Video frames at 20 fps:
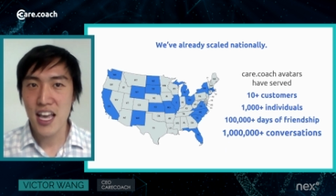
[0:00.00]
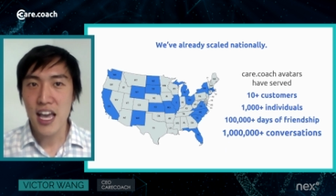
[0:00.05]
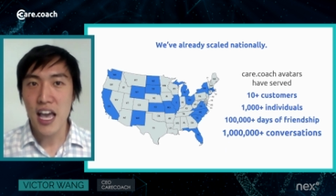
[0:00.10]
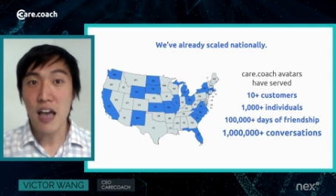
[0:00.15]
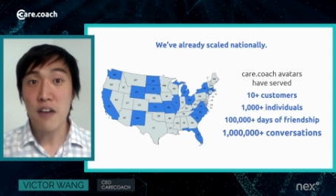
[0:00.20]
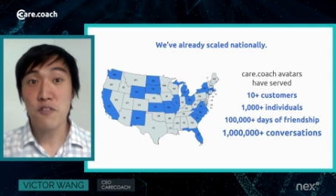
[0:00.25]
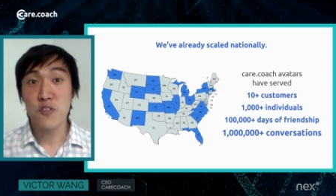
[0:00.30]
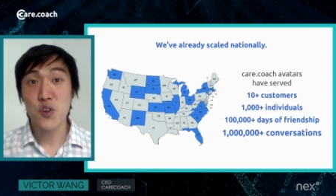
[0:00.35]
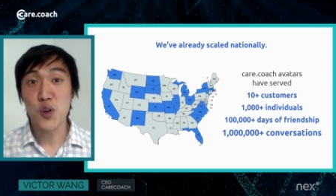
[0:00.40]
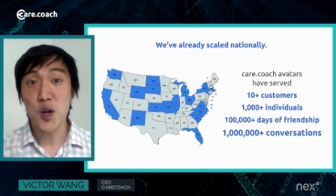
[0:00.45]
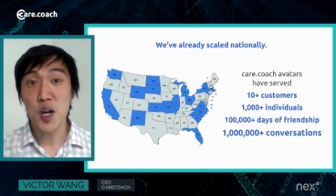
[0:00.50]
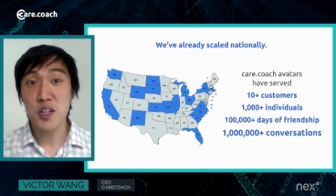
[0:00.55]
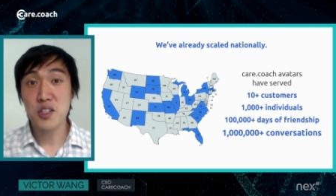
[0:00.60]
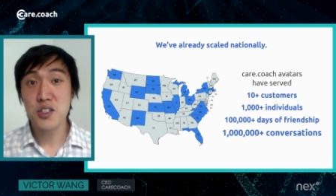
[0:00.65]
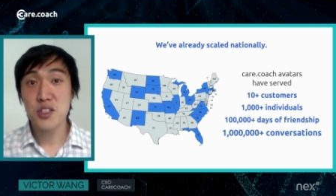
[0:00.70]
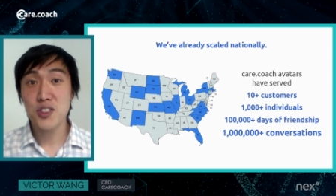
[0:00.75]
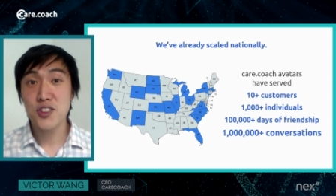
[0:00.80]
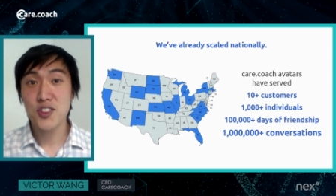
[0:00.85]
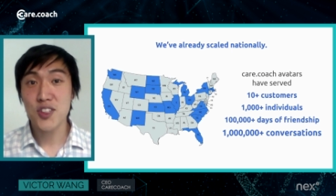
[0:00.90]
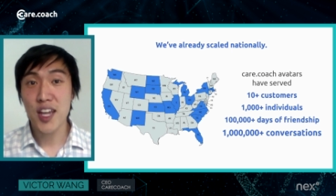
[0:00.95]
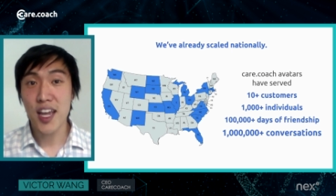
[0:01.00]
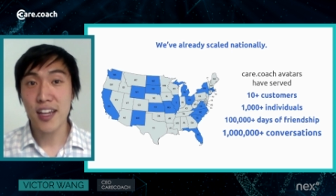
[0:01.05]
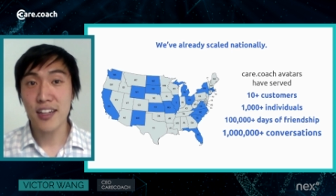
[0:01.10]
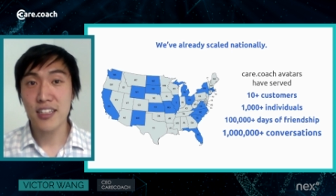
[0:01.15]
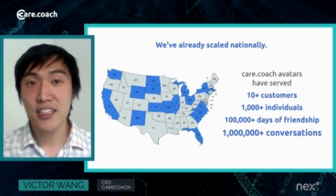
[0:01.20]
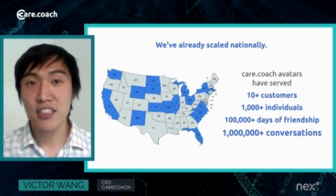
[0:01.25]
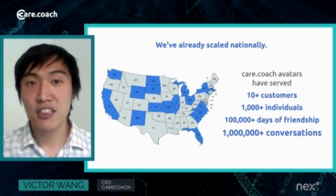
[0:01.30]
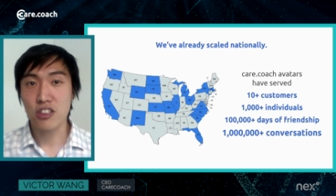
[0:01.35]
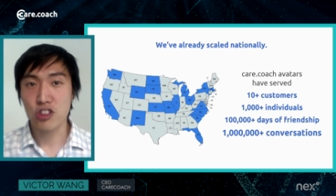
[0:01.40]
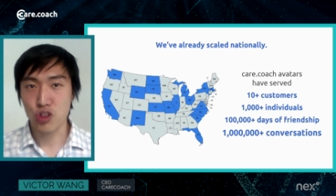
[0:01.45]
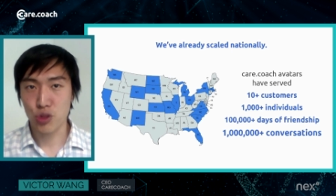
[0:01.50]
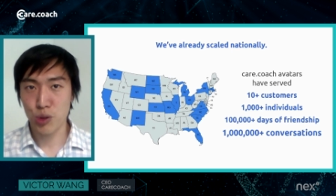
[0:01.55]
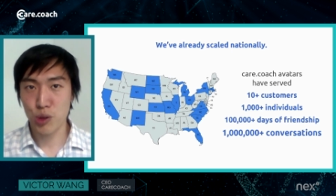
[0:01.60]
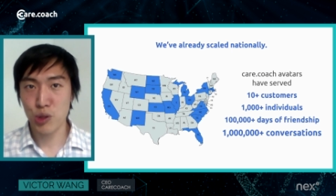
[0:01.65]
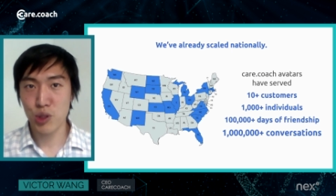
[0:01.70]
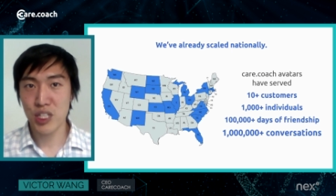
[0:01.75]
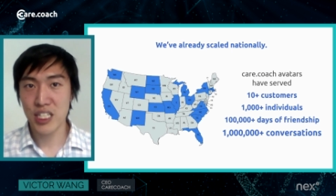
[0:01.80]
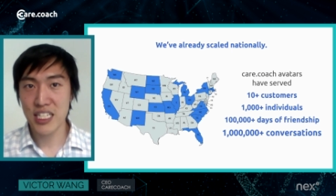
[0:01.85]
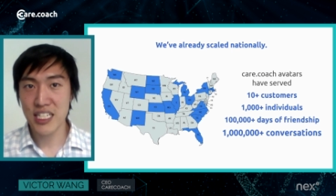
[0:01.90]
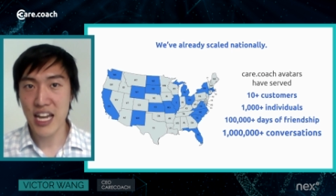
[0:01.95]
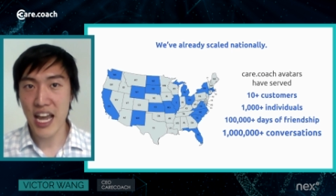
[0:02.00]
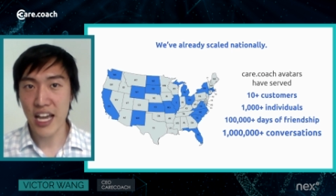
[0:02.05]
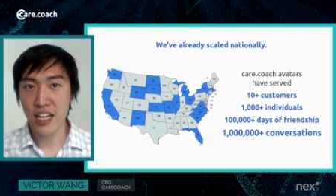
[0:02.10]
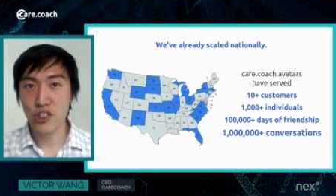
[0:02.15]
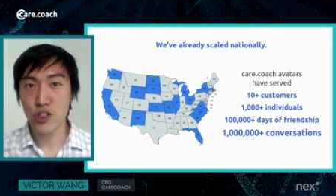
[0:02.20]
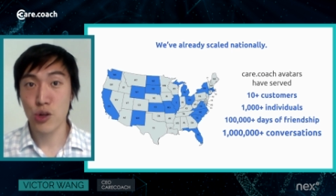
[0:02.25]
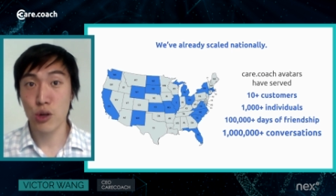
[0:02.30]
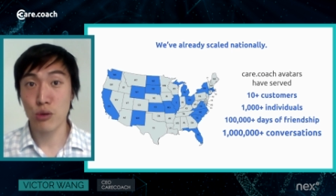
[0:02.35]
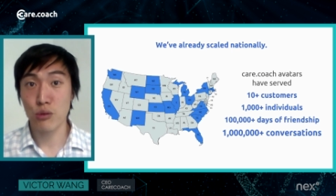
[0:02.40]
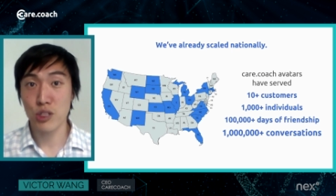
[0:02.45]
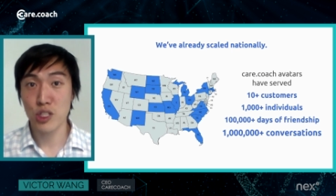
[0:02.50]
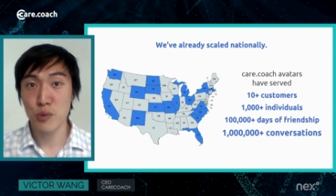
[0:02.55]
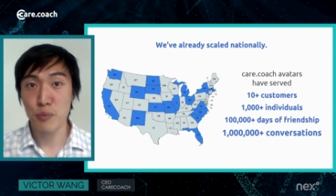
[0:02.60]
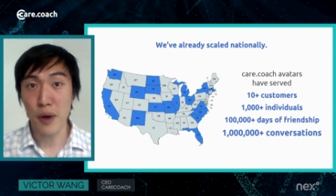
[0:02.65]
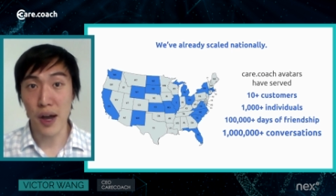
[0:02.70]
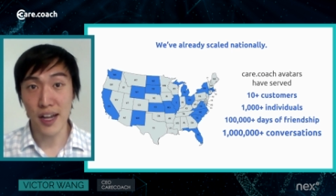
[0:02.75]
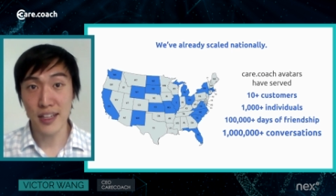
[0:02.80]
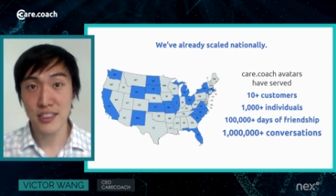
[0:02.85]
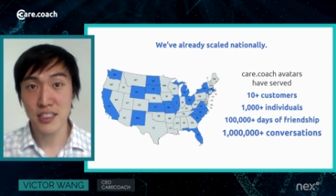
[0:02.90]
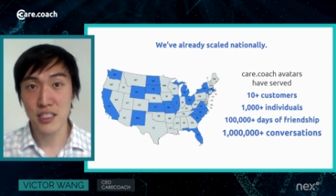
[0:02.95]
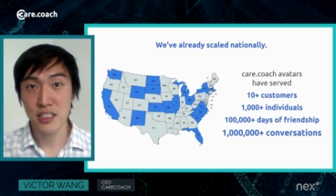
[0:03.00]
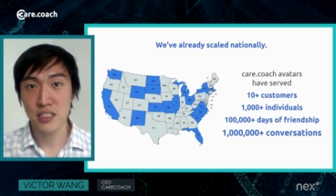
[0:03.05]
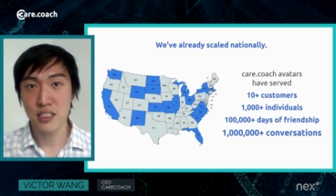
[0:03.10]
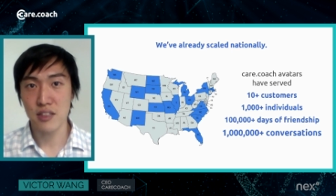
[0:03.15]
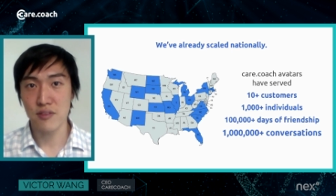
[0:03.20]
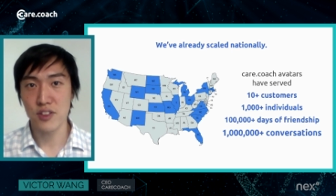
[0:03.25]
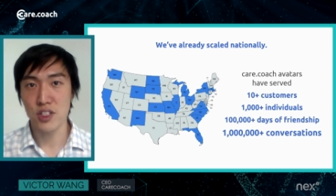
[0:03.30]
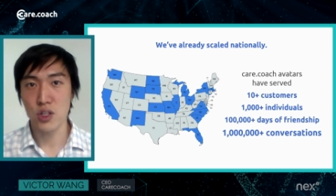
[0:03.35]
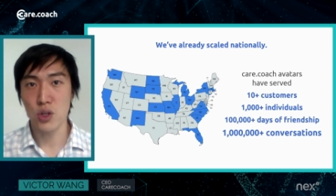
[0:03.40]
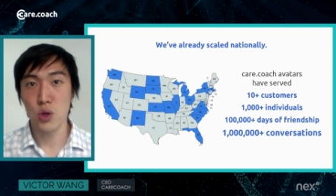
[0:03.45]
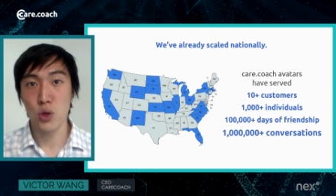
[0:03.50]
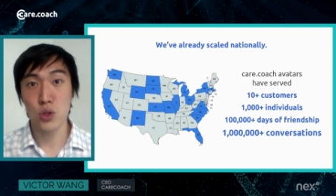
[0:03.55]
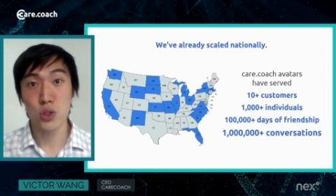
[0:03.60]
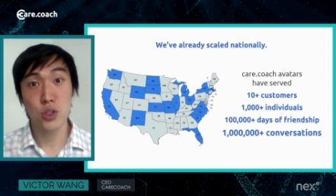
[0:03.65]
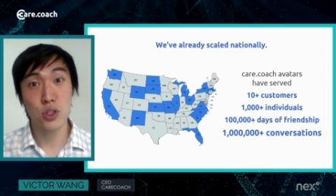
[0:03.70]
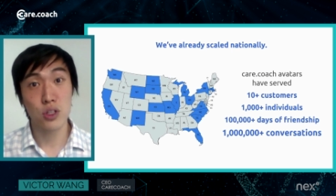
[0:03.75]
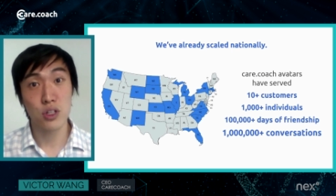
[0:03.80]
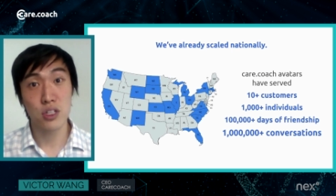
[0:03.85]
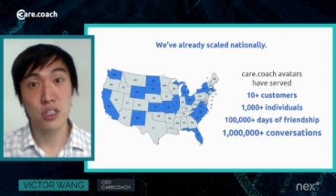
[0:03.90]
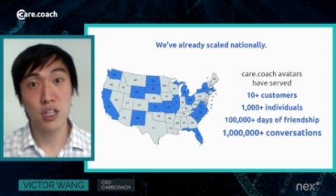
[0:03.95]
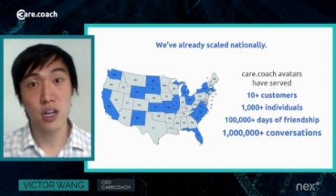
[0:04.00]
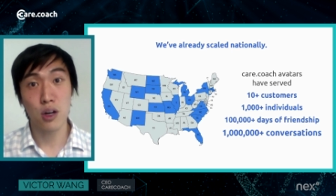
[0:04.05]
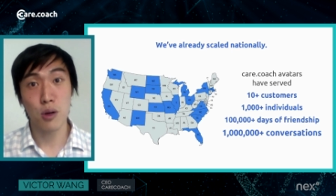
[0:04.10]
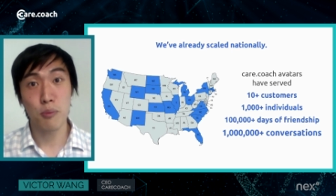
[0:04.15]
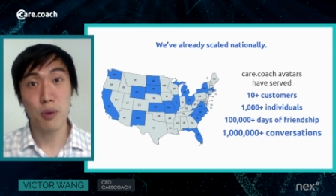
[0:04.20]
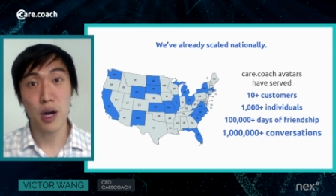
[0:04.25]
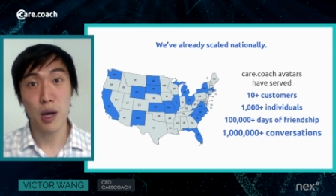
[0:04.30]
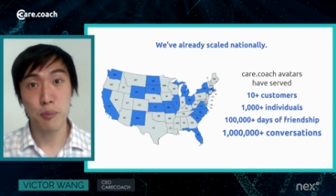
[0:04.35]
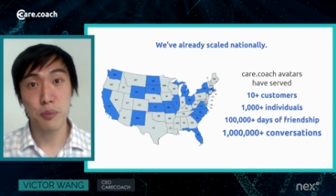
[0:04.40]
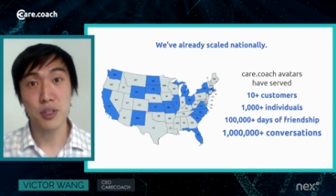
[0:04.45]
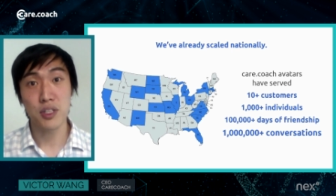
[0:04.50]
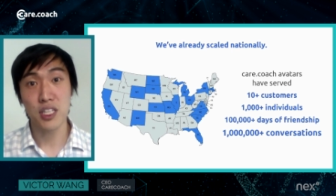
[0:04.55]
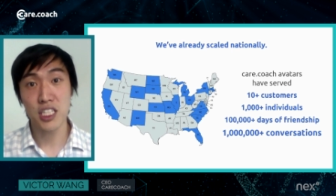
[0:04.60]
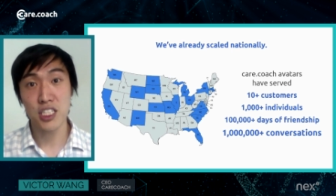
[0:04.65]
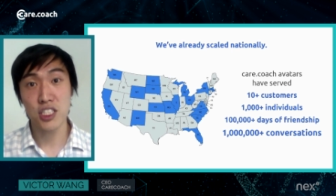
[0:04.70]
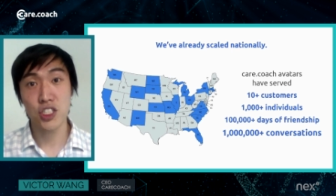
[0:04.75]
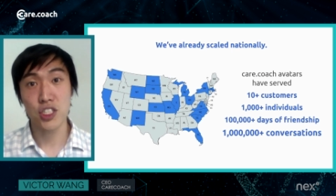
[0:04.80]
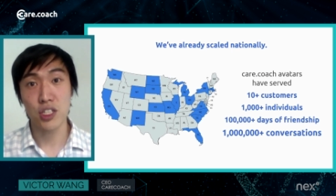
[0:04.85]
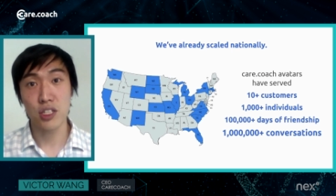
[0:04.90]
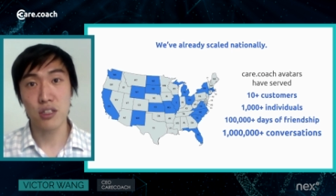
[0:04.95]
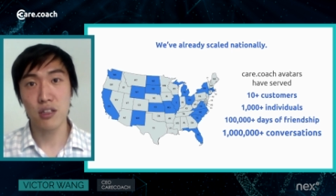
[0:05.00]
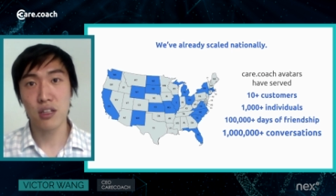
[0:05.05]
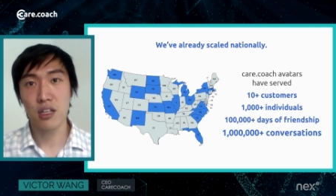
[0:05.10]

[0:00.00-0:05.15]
And for understanding the truly natural responses of an older adult population,